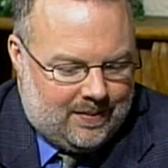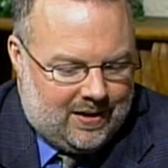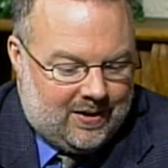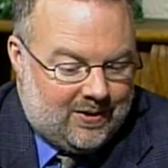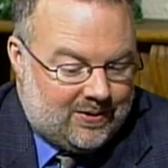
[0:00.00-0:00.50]

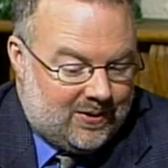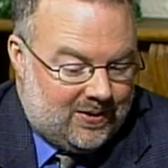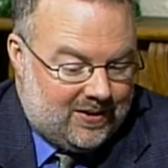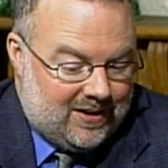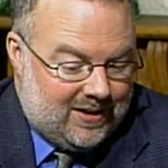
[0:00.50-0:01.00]
in
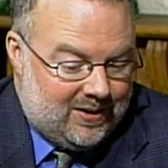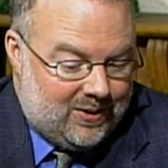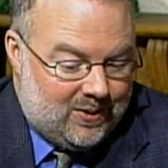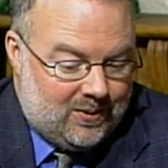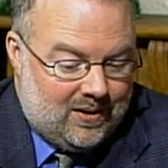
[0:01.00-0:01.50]
Arizona, I
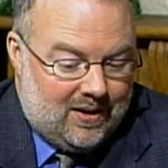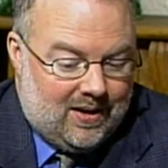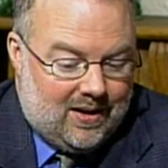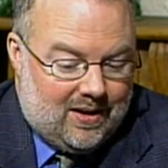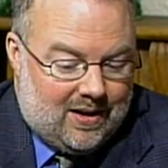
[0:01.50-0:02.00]
know
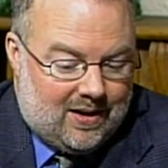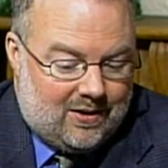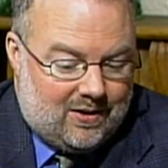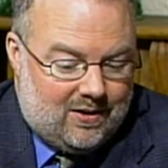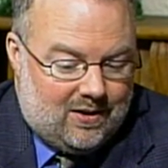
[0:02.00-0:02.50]
that
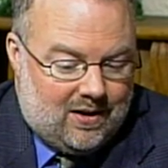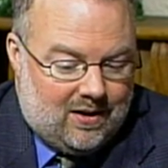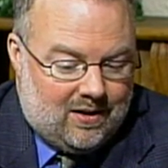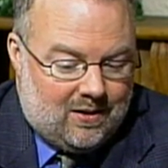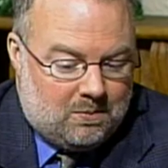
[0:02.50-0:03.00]

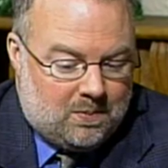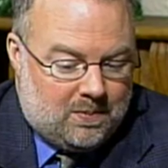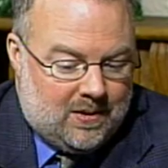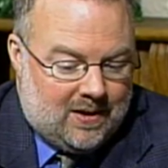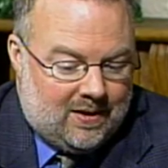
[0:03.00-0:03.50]
in
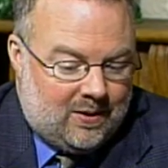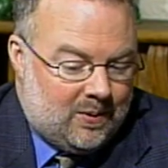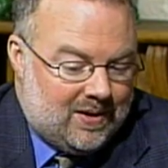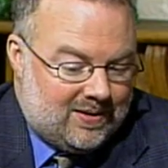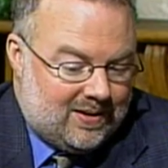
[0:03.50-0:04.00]
a
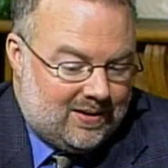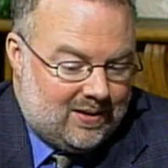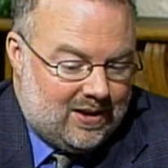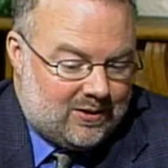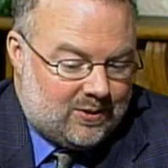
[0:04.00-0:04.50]
recent
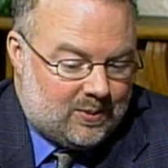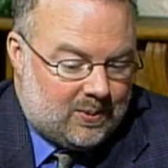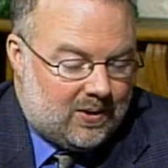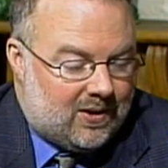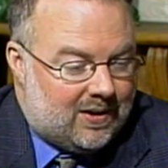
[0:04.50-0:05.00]
Nation's
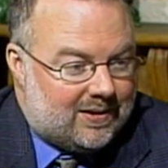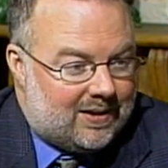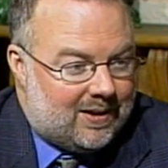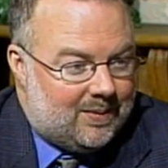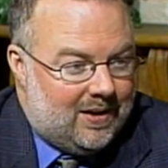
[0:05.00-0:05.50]
Report Card
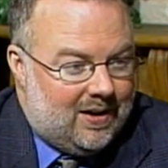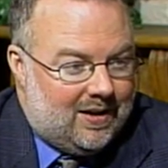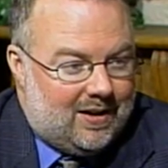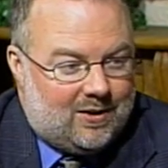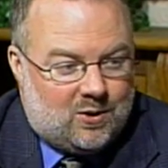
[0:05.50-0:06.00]
exam,
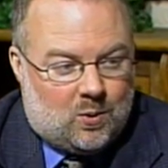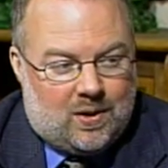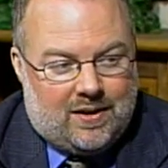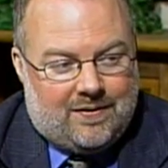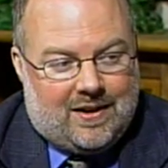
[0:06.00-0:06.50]
that
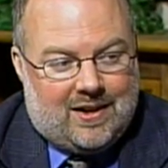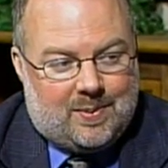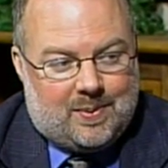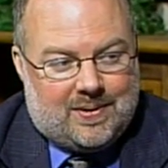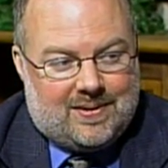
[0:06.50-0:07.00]

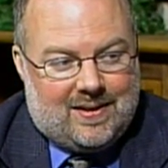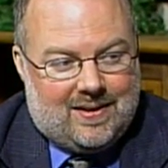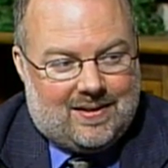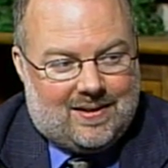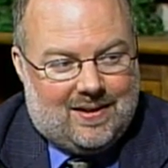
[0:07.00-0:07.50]

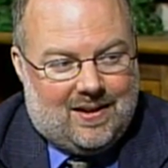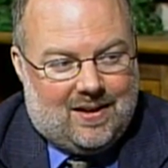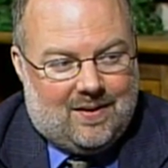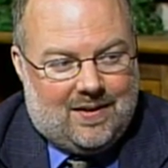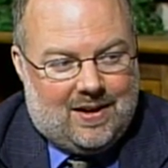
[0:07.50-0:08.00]
25%
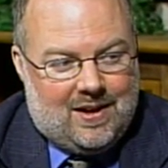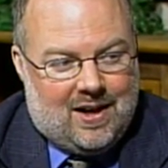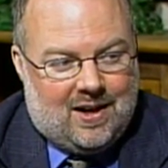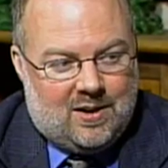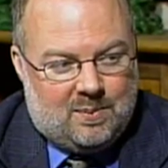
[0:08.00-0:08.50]
of the
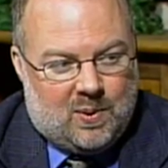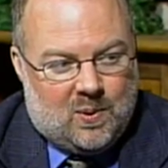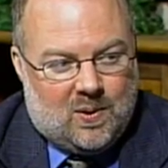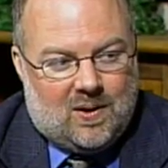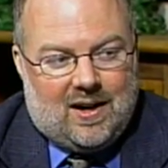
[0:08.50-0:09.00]

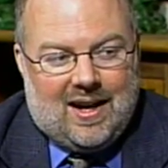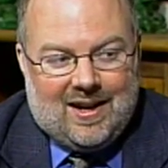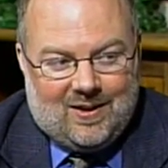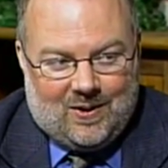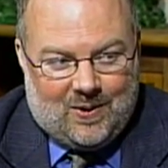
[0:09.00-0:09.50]
non-poor
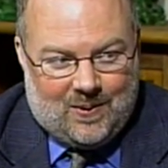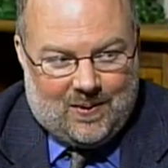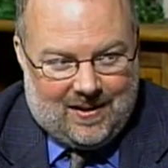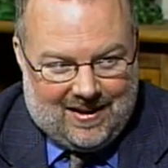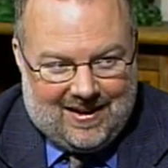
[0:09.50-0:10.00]

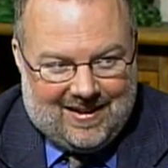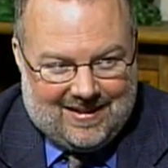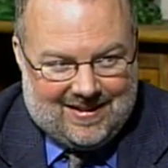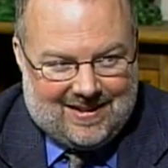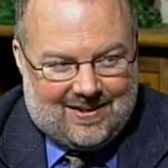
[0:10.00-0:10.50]
Anglo
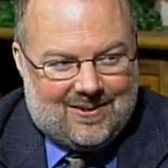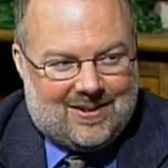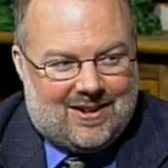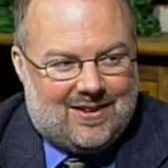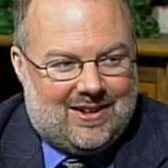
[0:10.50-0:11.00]
kids,
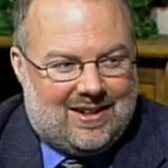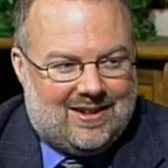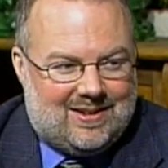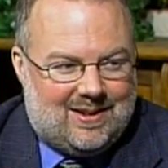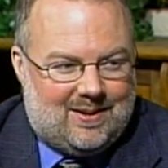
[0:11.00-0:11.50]
we're talking about
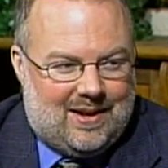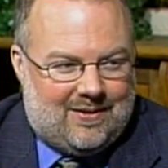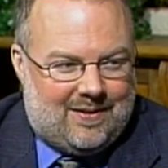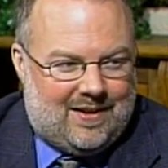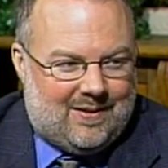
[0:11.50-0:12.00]
kids that
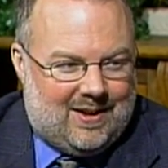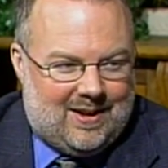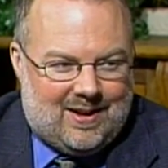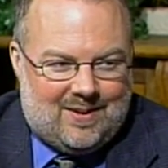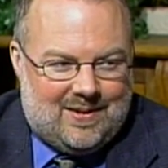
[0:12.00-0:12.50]
have a
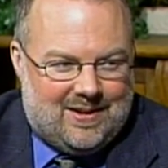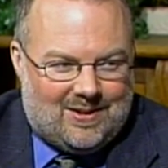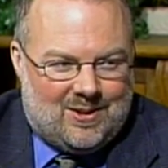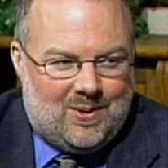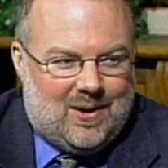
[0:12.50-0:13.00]
family income that
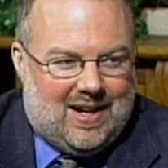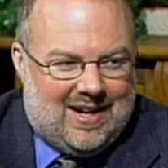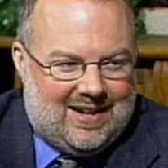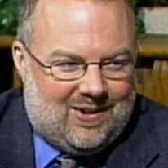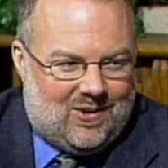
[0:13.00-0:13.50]
is too
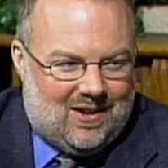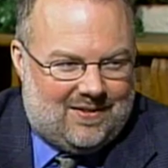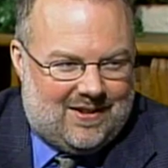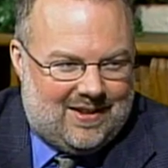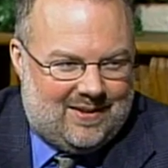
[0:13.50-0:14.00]
high to
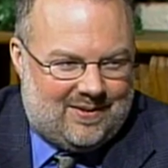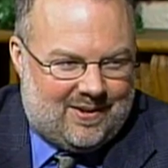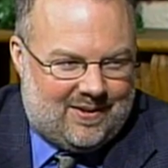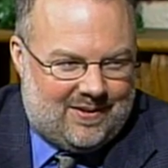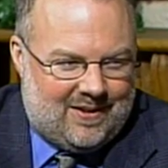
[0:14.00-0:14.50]
qualify them
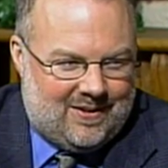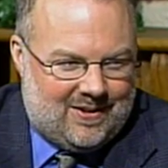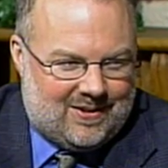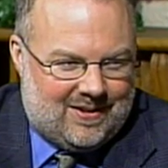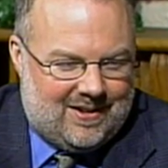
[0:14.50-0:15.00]
for a free
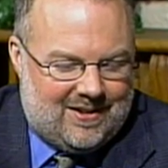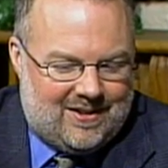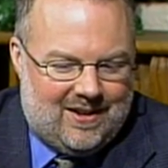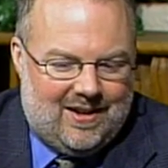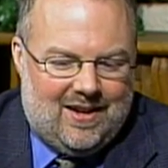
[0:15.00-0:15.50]
reduced
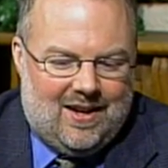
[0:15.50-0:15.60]
lunch,